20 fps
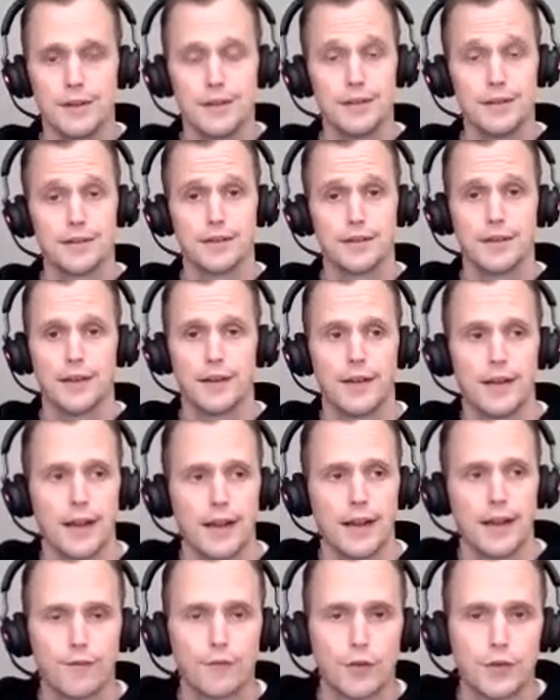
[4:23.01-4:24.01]
these
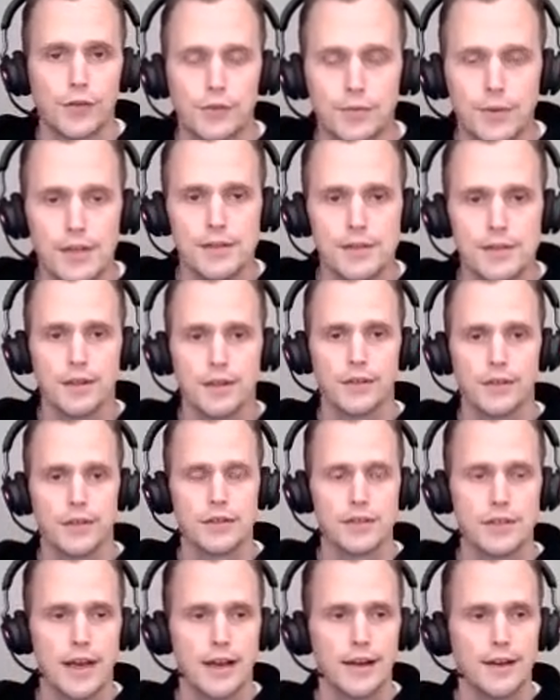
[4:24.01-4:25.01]
like frustrations
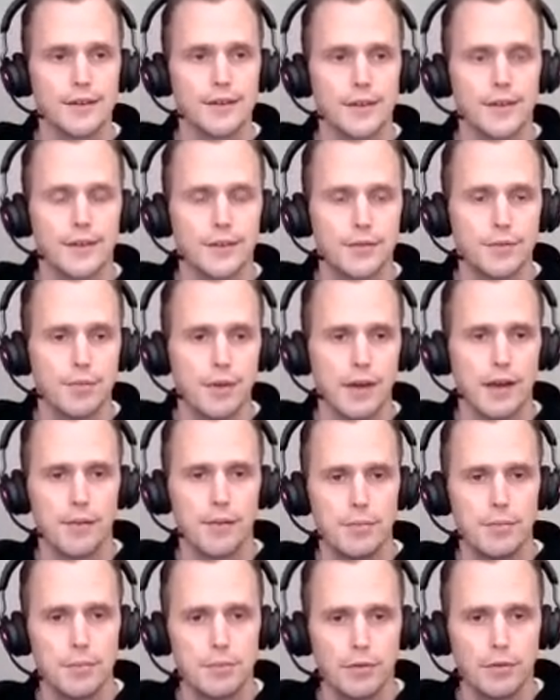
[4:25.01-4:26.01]
and challenges
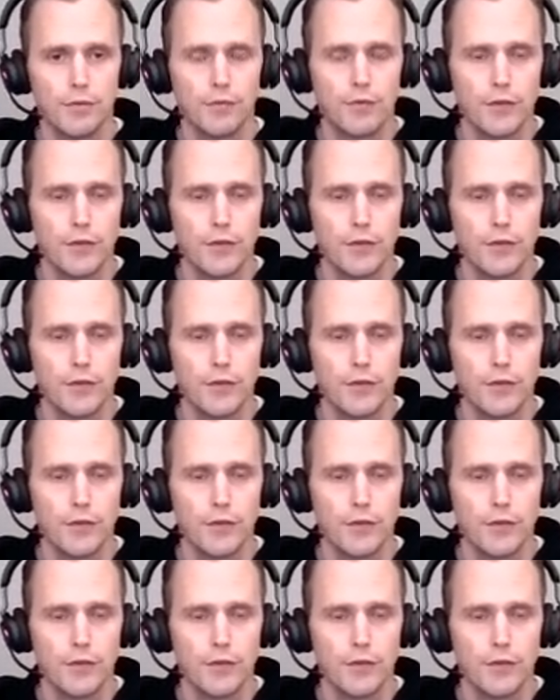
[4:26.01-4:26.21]
people